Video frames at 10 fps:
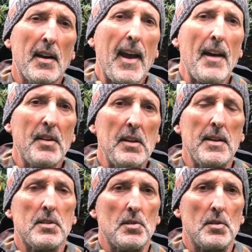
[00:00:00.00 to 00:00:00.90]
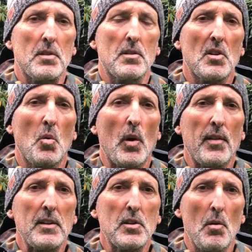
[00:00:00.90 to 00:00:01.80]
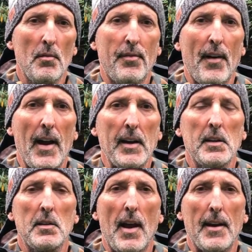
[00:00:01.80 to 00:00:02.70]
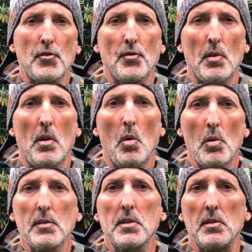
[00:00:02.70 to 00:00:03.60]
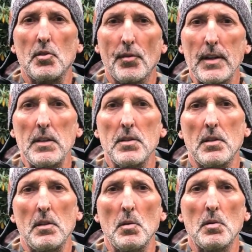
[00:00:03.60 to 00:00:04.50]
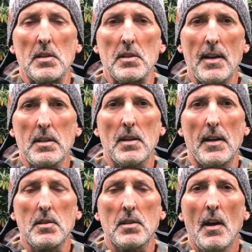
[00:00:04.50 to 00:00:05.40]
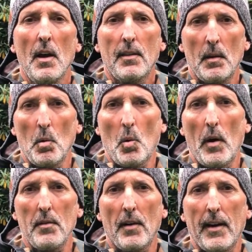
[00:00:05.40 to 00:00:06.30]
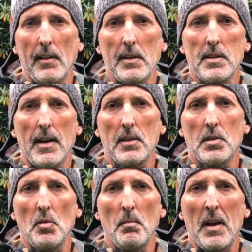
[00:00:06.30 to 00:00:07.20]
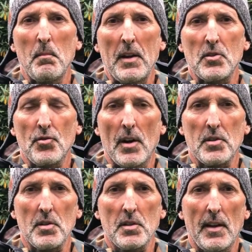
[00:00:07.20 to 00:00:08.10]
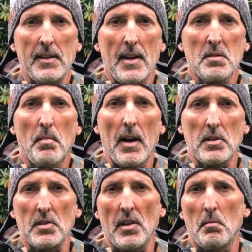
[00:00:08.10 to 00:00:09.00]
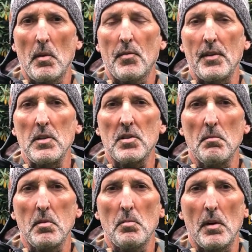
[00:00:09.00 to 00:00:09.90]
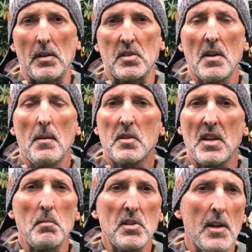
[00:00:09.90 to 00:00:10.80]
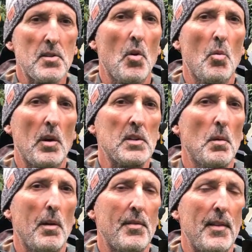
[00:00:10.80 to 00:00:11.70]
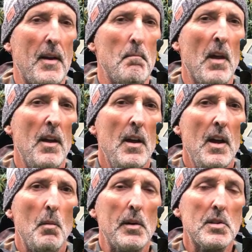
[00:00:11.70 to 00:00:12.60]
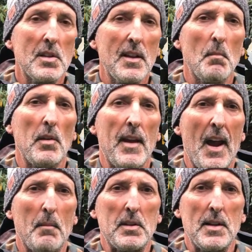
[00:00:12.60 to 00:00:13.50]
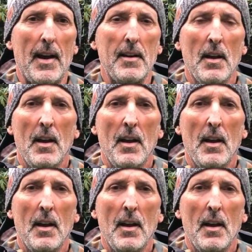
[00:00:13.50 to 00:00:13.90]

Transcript: cavity nesters, so where they don't find natural holes in trees to use as nest sites, they will quite readily take to man-made structures like nest boxes that are built for eastern bluebirds. Same size hole works well for them. And when you see them on their habitat,